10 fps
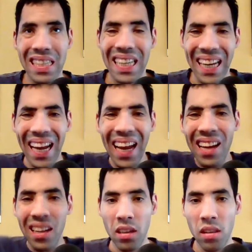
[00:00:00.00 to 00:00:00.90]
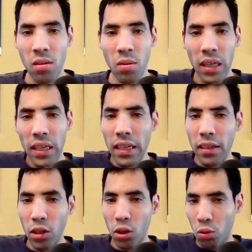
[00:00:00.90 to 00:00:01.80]
eh?
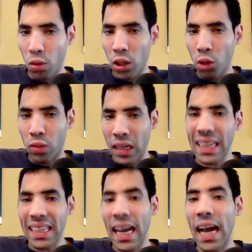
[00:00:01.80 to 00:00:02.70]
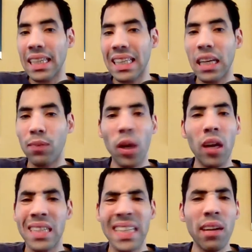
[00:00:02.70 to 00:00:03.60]
You, you, you kick his ass, and that's
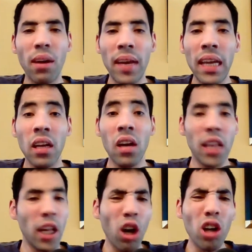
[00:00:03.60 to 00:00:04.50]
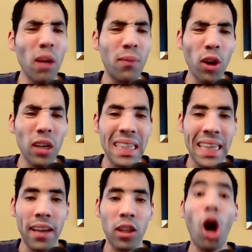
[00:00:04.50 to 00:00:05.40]
it. See what I mean? They're not all villain in this
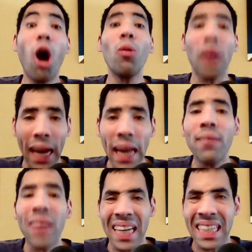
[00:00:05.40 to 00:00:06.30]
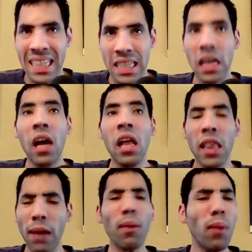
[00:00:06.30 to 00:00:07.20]
game. It's all aim agents.
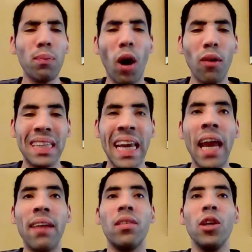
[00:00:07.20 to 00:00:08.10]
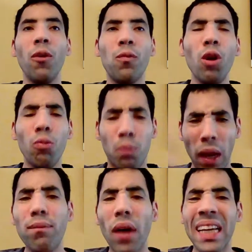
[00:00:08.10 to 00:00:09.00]
That's not main part of this game. You you
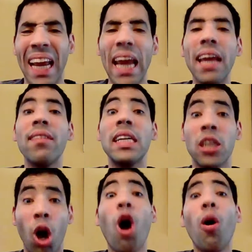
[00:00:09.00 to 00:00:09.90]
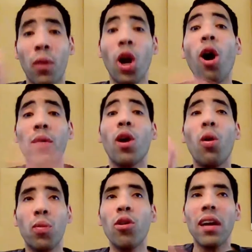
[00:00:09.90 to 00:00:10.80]
peep oh, on aim agents. Oh, and over and
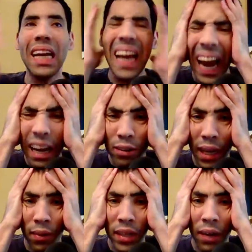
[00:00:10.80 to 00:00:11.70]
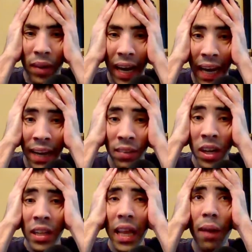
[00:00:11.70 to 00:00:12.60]
over and over, and I don't care about damn aim.
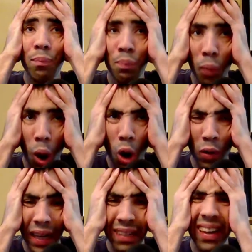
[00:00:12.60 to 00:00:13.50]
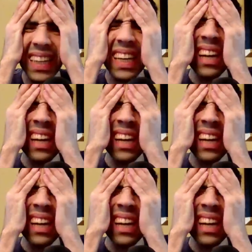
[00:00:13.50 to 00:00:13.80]
The boy, Like,